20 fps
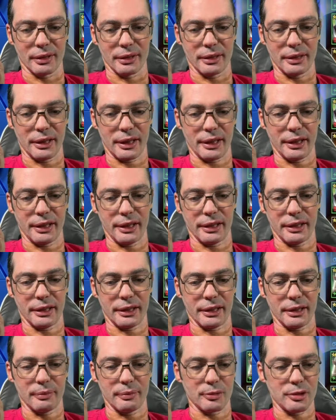that I'm gonna
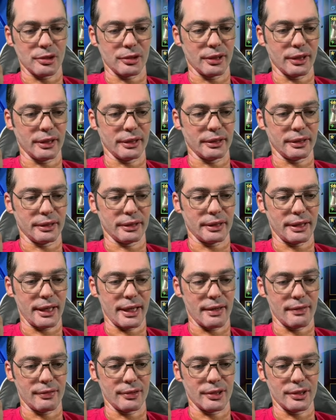come to the
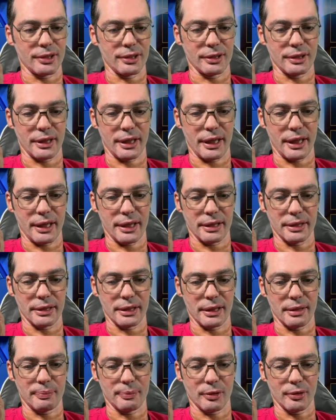tavern and
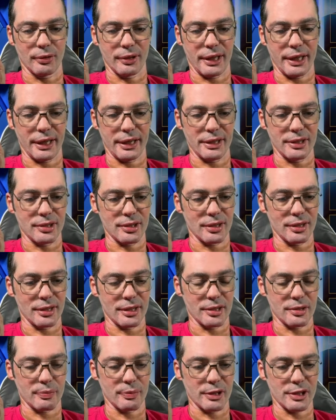upgrade
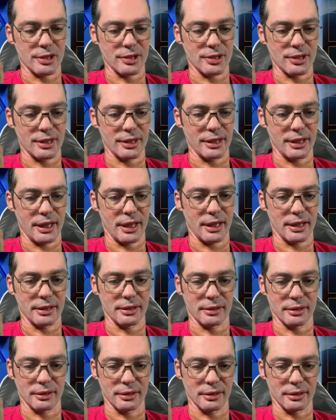as much as I can.